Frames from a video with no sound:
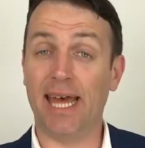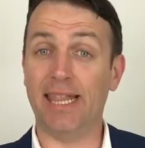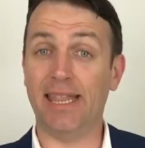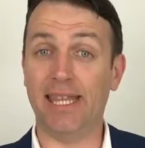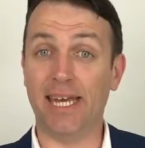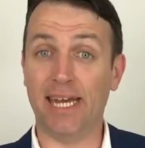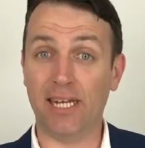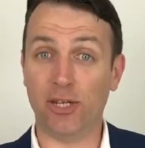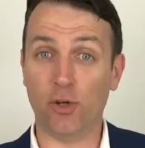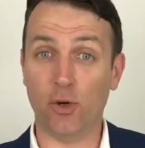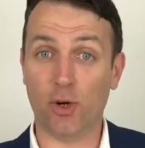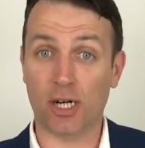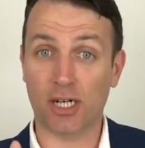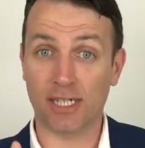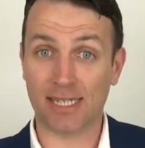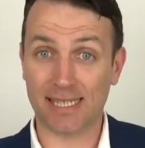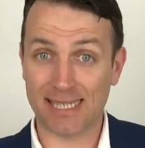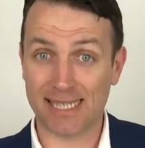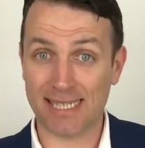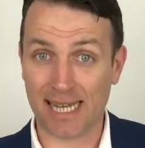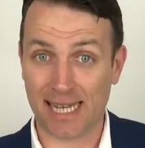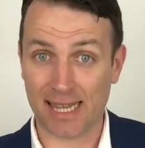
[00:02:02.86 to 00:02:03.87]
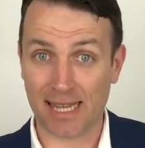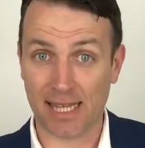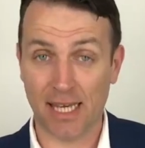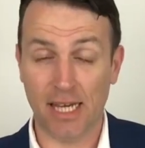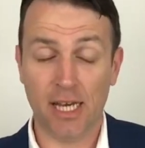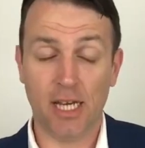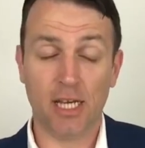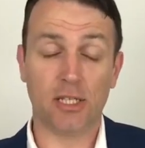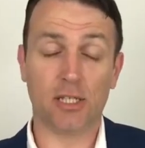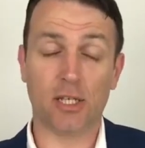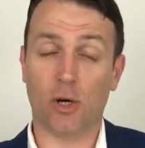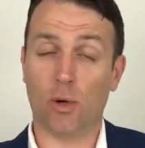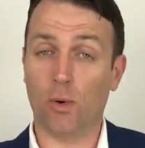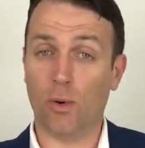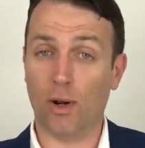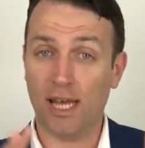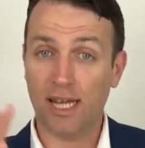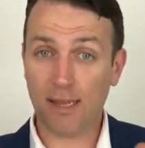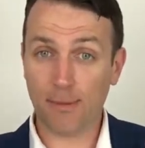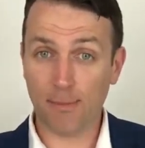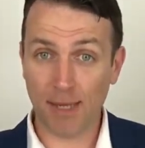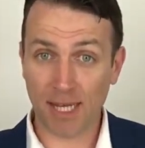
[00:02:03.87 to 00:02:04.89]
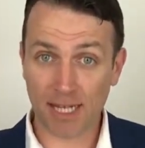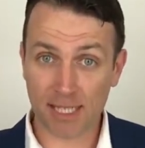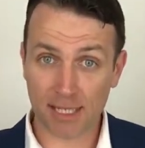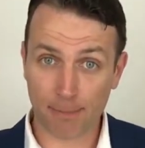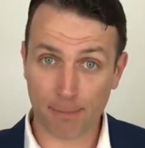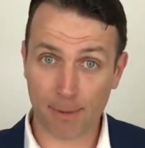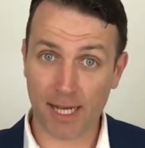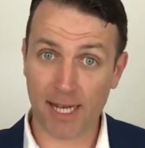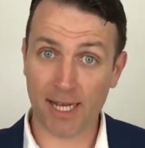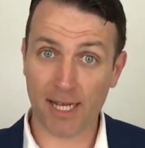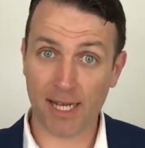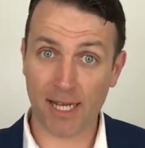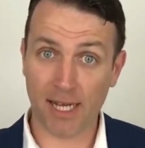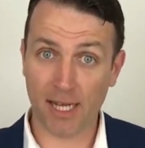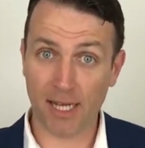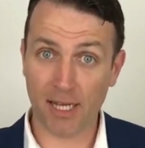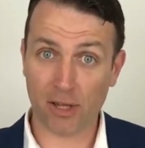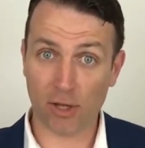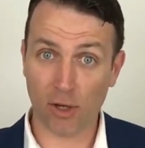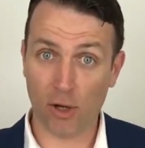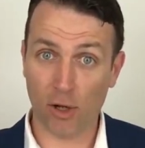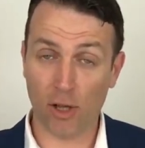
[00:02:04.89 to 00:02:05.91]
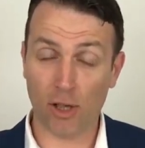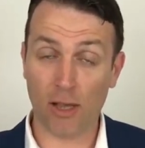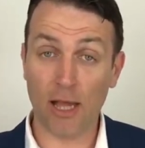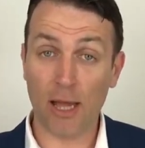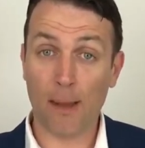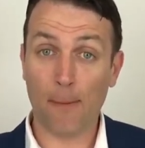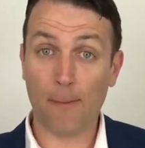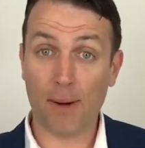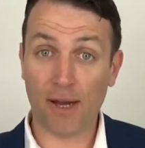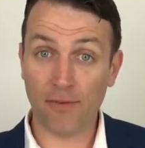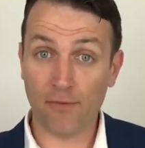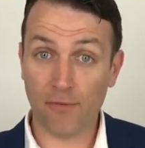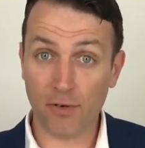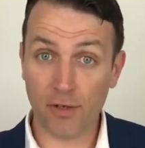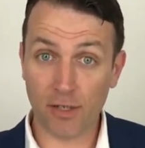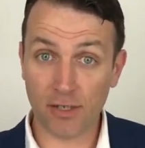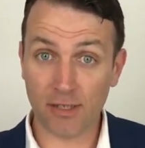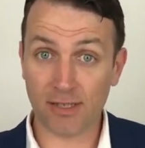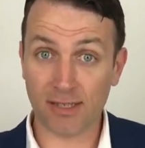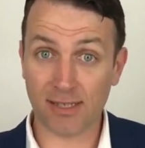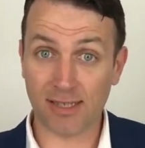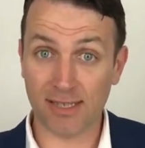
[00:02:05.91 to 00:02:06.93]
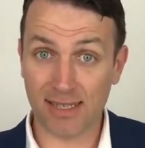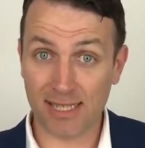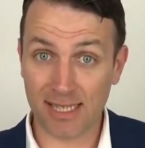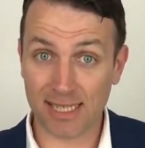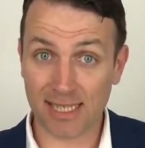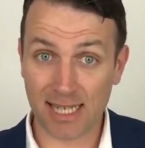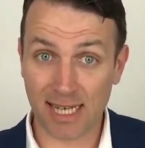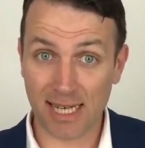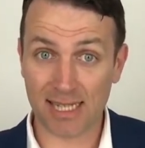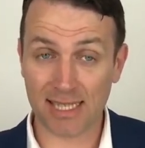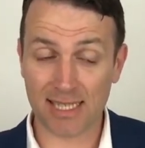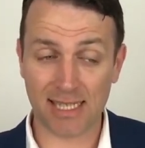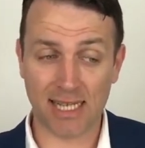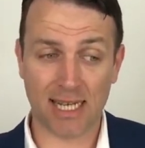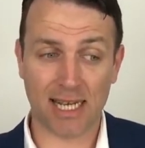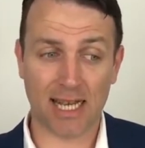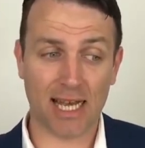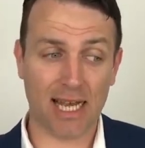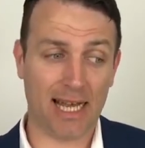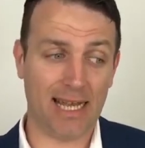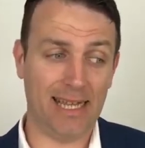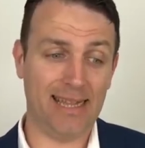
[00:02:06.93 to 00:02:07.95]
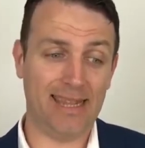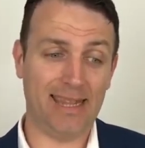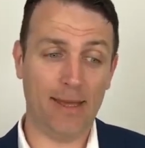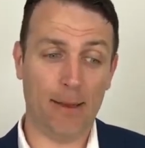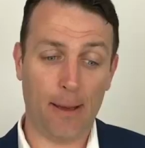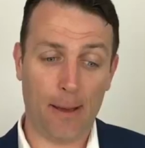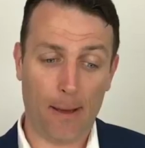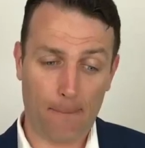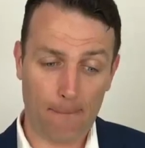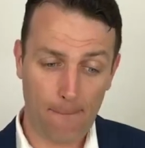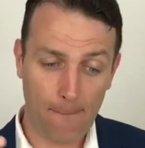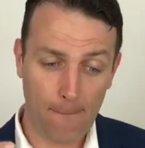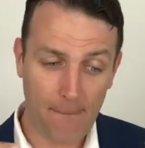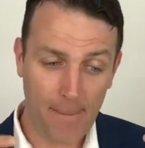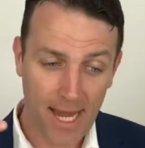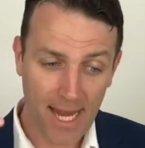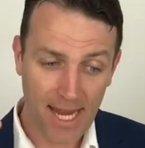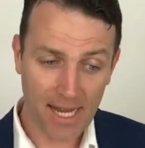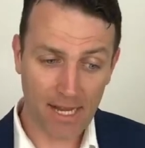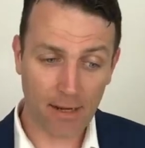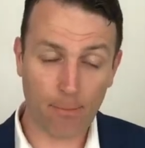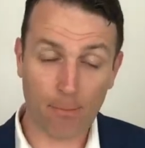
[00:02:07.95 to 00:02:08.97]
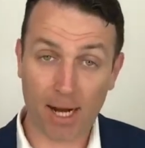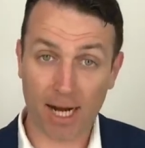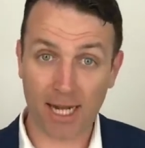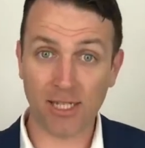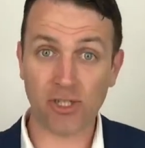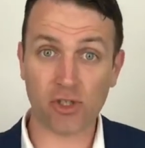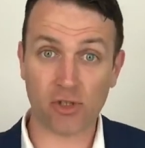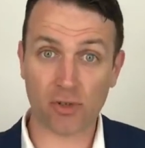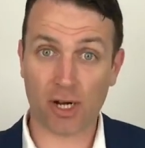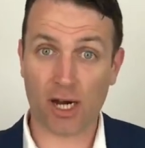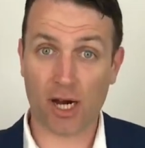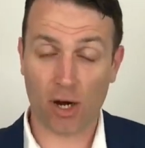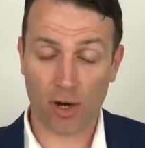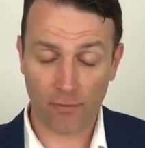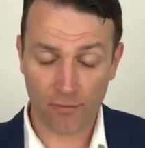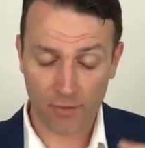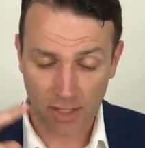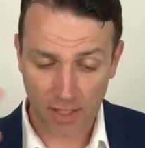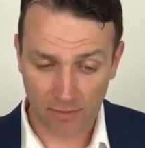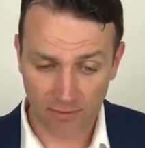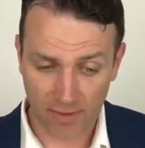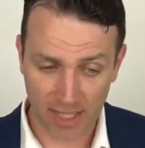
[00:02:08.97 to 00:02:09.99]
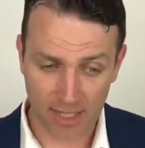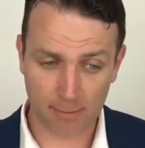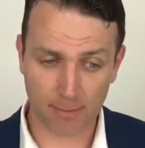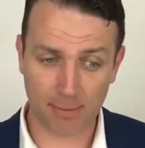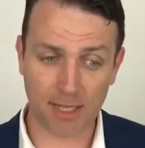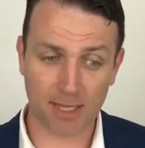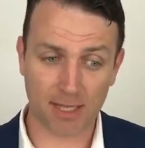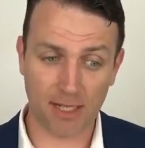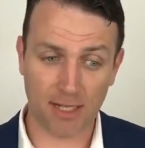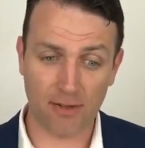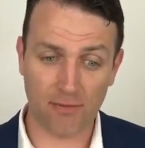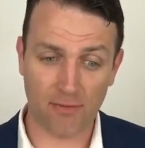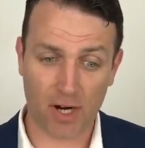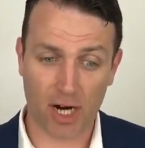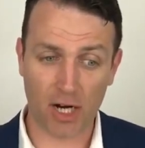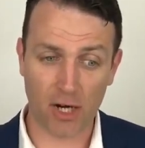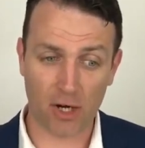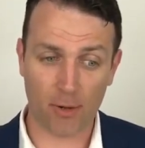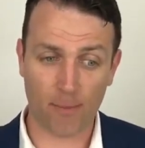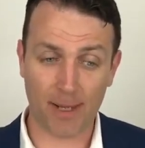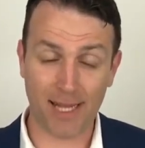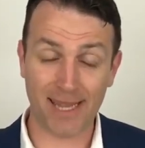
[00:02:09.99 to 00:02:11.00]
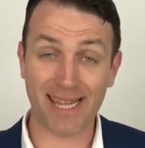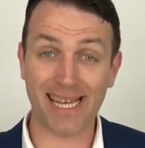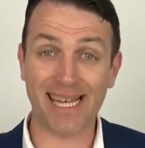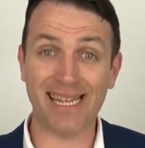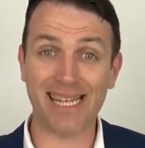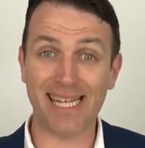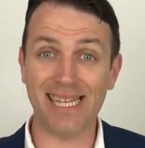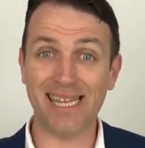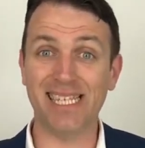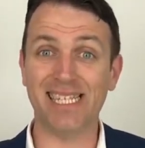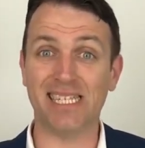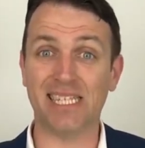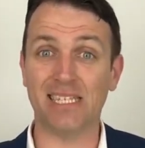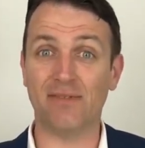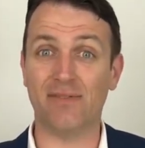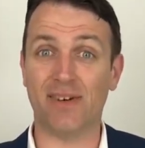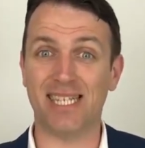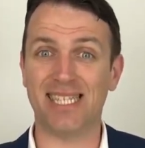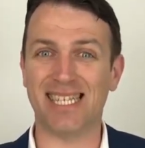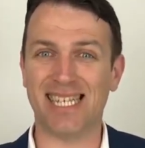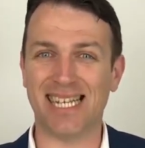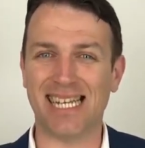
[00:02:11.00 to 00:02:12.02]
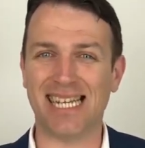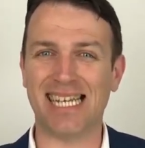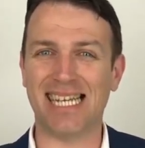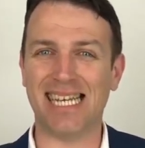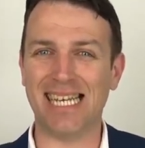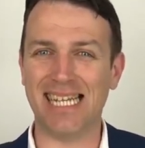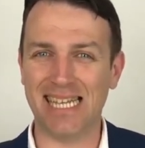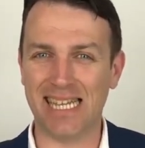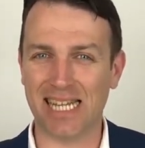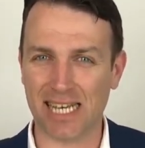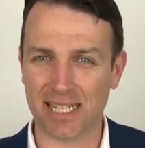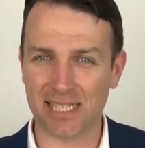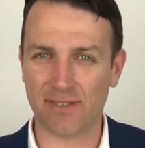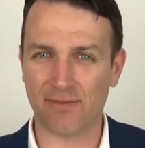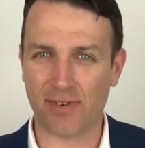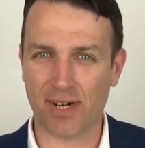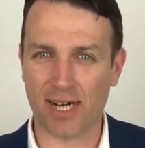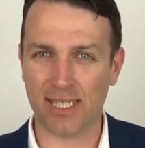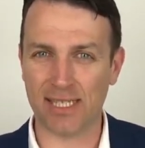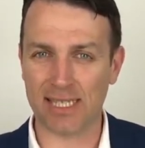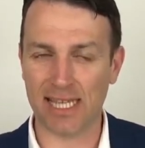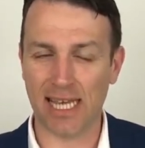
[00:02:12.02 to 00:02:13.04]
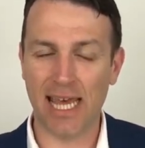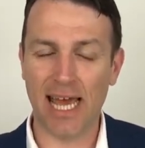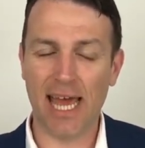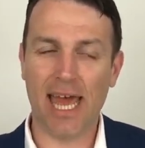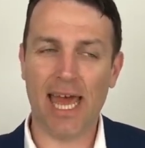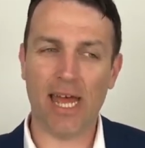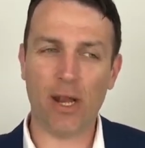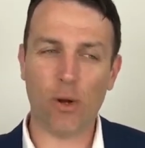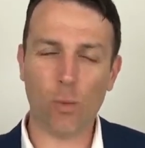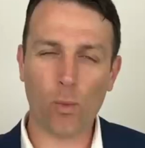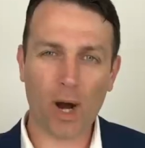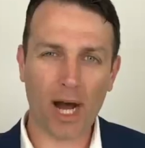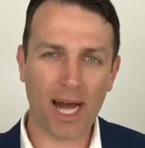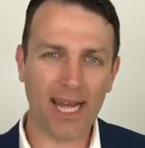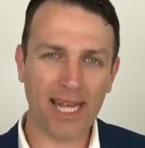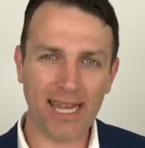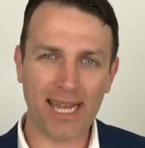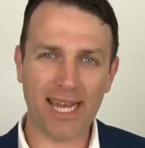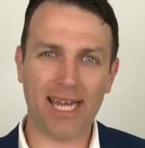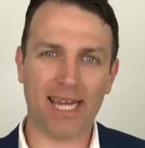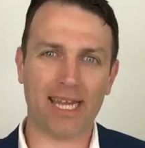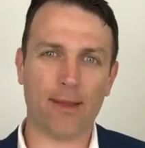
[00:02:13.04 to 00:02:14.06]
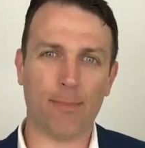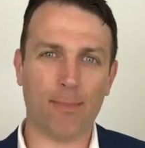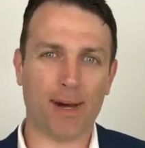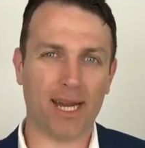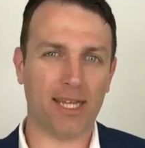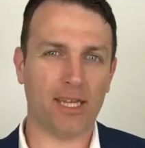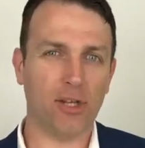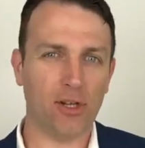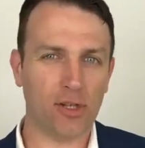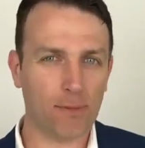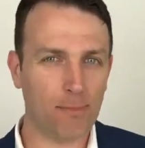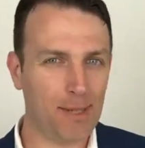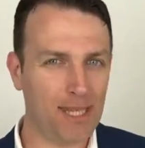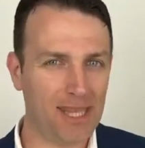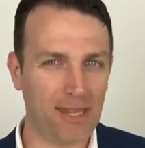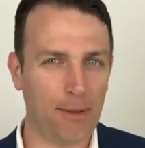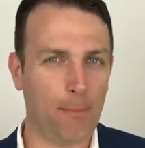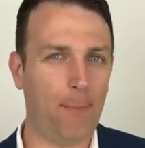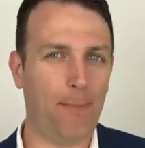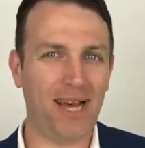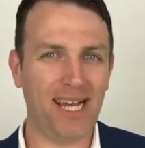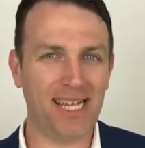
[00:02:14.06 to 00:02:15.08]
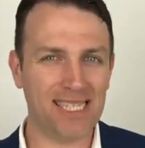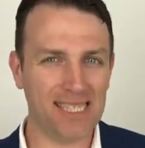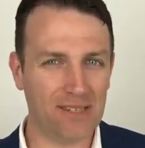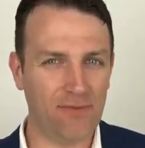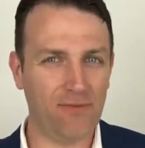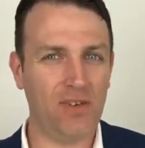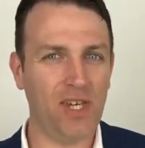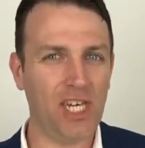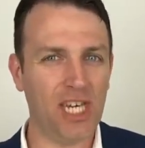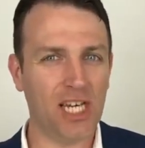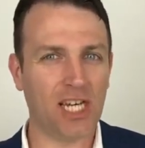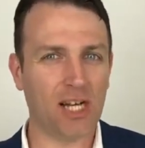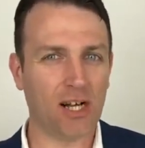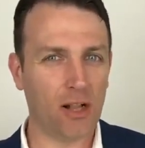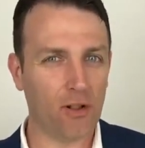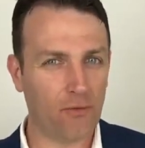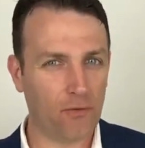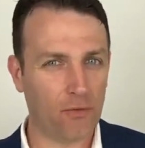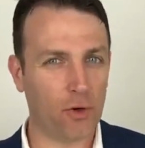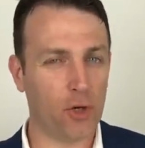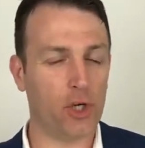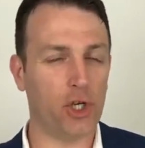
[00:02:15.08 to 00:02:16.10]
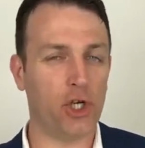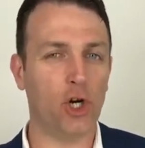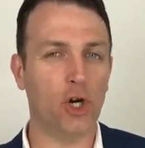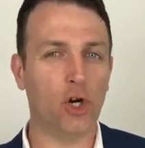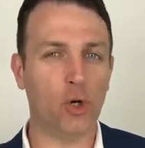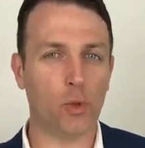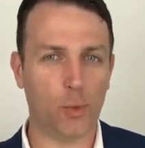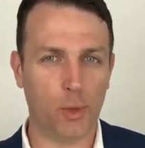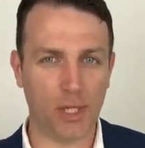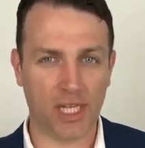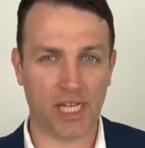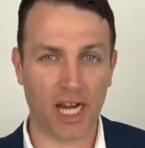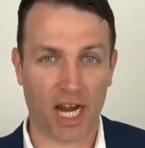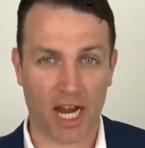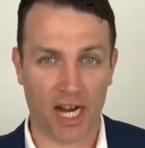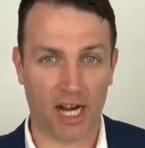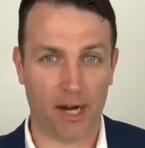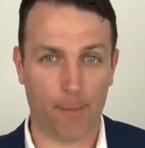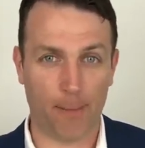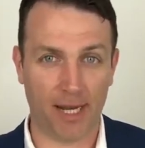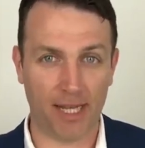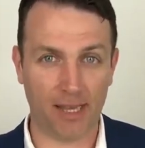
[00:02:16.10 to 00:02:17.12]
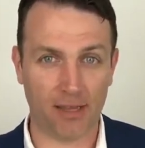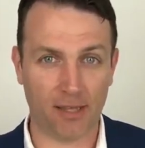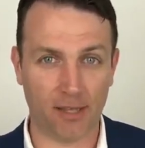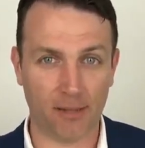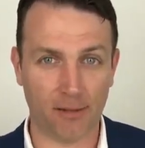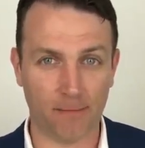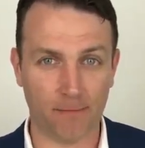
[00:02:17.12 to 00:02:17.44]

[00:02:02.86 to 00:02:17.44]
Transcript: and then you are set. So let me explain it all by first discussing the main mantra of the investment environment, and that is investing in index funds, and why that might not be the best vehicle for your retirement.